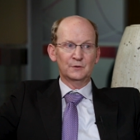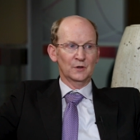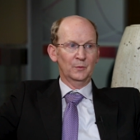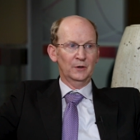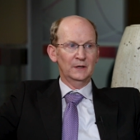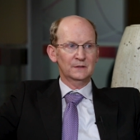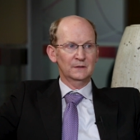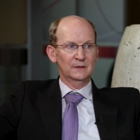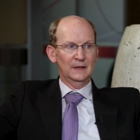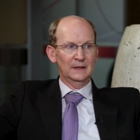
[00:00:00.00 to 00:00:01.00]
job
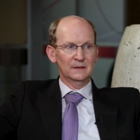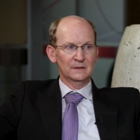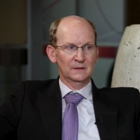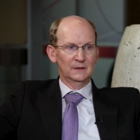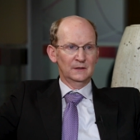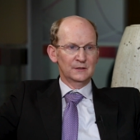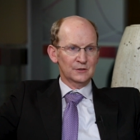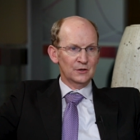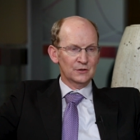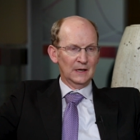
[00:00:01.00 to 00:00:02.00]
creation and
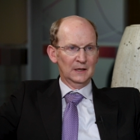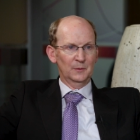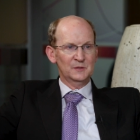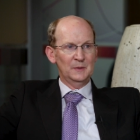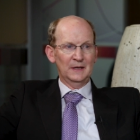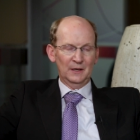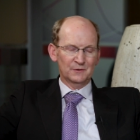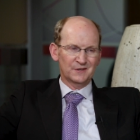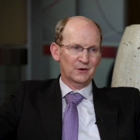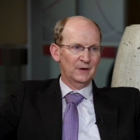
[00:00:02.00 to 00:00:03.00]
socio-economic spend, and
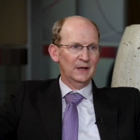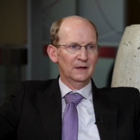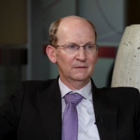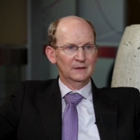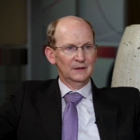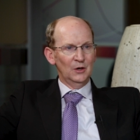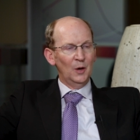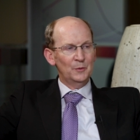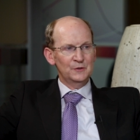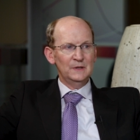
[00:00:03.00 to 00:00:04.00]
also creating
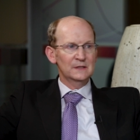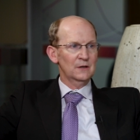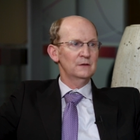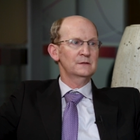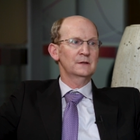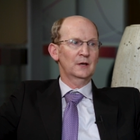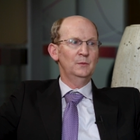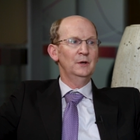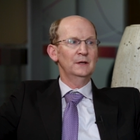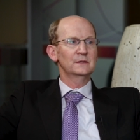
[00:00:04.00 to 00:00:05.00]
opportunities close to the
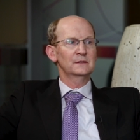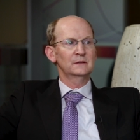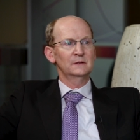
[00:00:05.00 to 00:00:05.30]
communities.